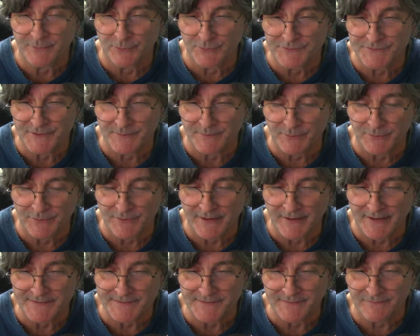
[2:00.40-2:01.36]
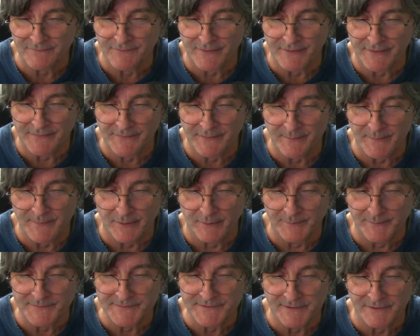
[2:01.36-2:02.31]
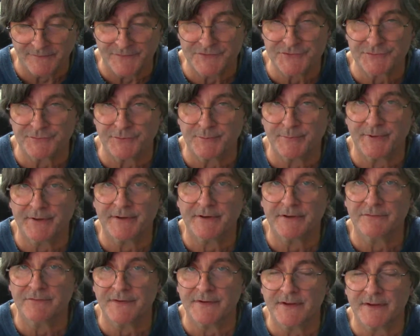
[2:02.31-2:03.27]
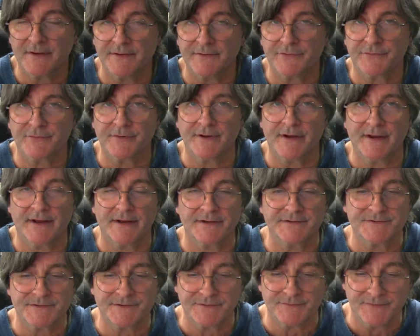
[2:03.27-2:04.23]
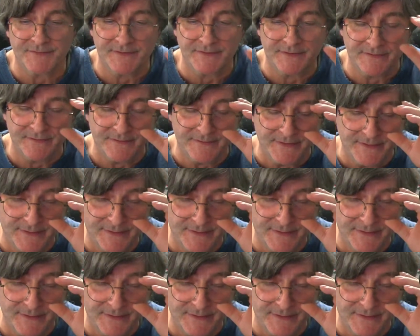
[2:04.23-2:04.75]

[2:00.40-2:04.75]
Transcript: but also broadcasting via the Melbourne television repeater, VK3RTV,